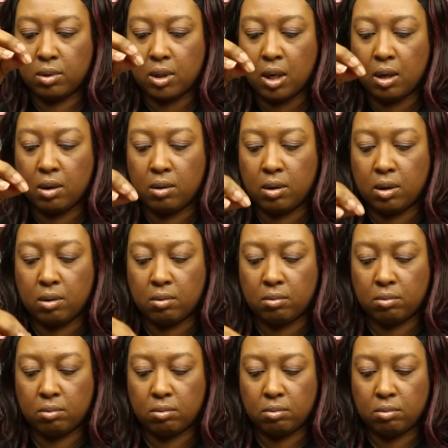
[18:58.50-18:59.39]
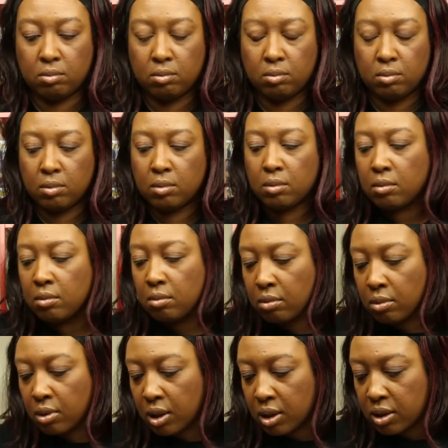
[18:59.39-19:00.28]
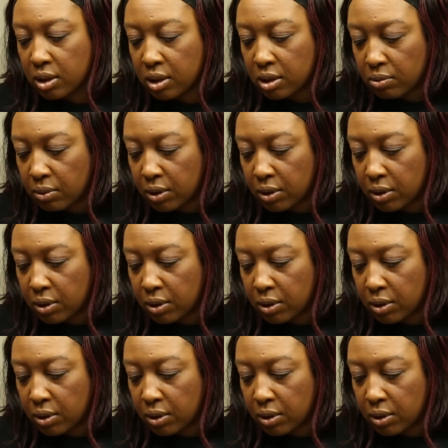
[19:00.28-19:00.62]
I don't know. Is this